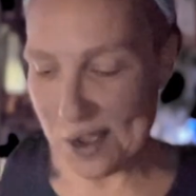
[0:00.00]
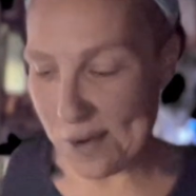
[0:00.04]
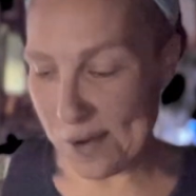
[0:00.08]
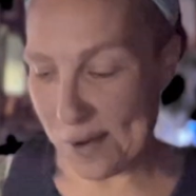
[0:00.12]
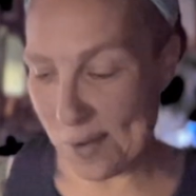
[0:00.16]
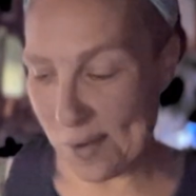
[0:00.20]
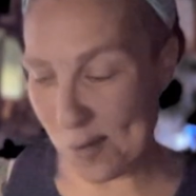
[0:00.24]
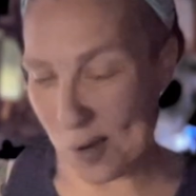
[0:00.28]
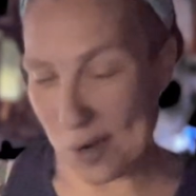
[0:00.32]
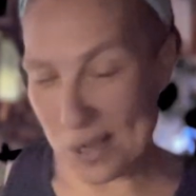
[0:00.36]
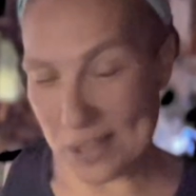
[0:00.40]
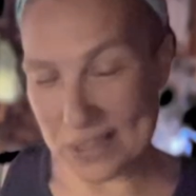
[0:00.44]

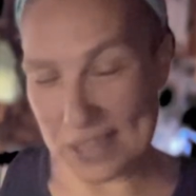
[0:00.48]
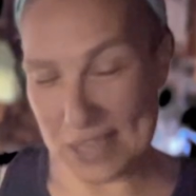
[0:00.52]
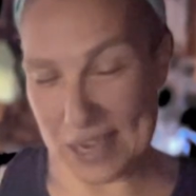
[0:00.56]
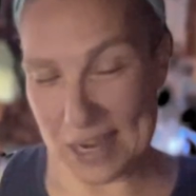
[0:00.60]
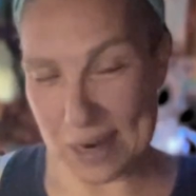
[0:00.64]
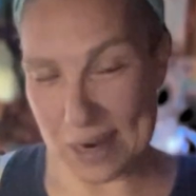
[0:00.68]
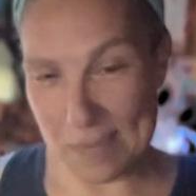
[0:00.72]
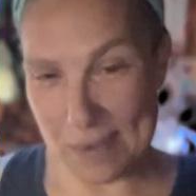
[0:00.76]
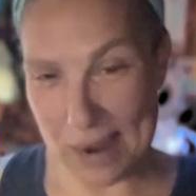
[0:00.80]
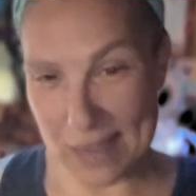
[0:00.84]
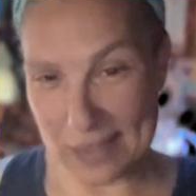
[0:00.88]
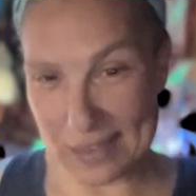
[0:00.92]
But one
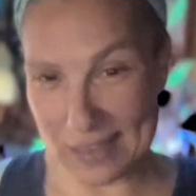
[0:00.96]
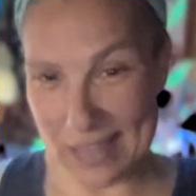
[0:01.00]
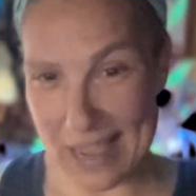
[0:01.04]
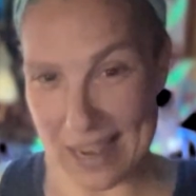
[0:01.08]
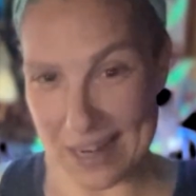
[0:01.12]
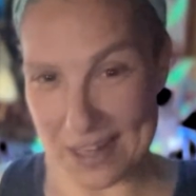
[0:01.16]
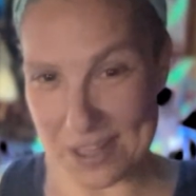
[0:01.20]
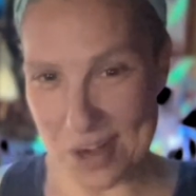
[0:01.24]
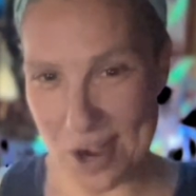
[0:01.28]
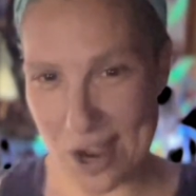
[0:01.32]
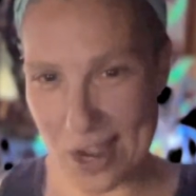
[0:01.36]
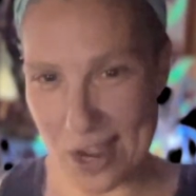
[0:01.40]
thing about
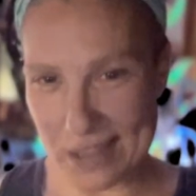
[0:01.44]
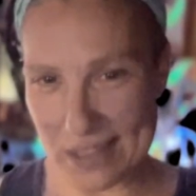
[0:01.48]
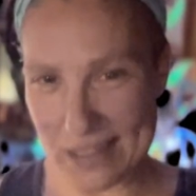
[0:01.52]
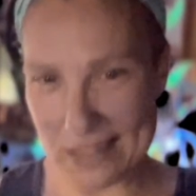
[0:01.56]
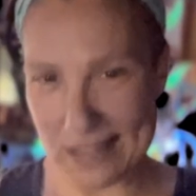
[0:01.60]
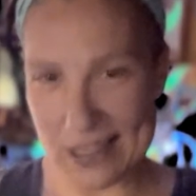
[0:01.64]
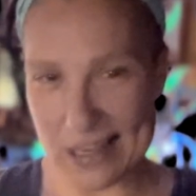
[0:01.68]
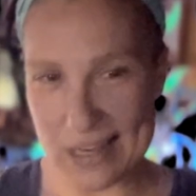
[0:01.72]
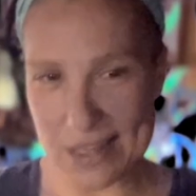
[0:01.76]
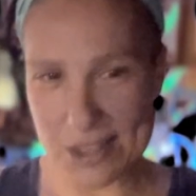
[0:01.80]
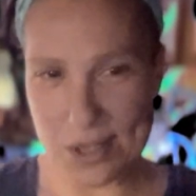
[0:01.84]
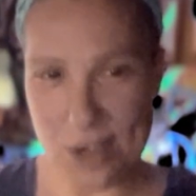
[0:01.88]
that talk
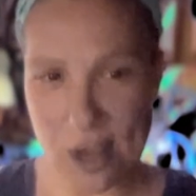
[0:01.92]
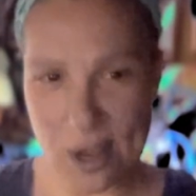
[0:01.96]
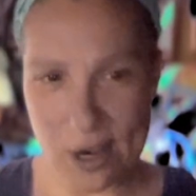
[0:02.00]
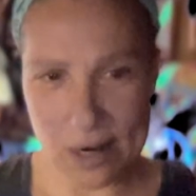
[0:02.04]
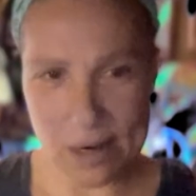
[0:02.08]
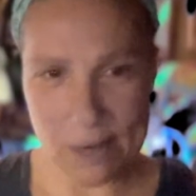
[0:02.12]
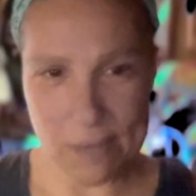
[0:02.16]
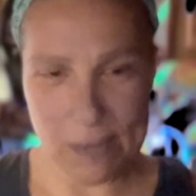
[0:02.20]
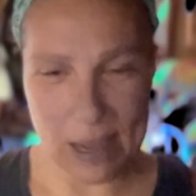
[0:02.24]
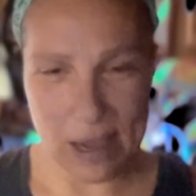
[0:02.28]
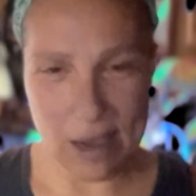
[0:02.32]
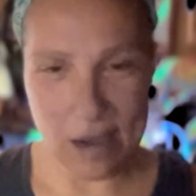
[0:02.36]
that they
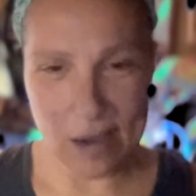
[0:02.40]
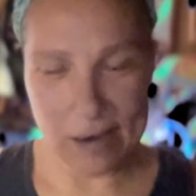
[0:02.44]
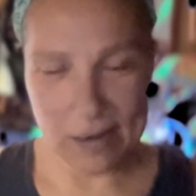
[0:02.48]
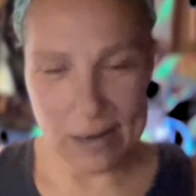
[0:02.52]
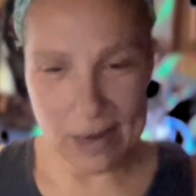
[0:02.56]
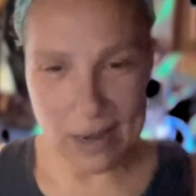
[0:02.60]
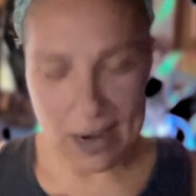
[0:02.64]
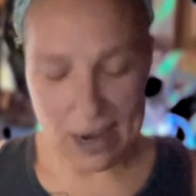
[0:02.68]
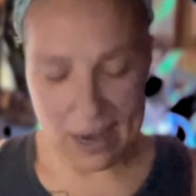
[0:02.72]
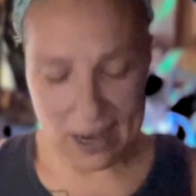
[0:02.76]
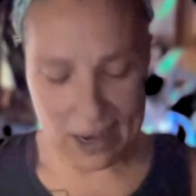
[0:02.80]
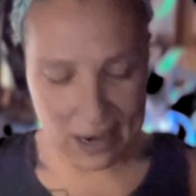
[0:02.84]
talk about,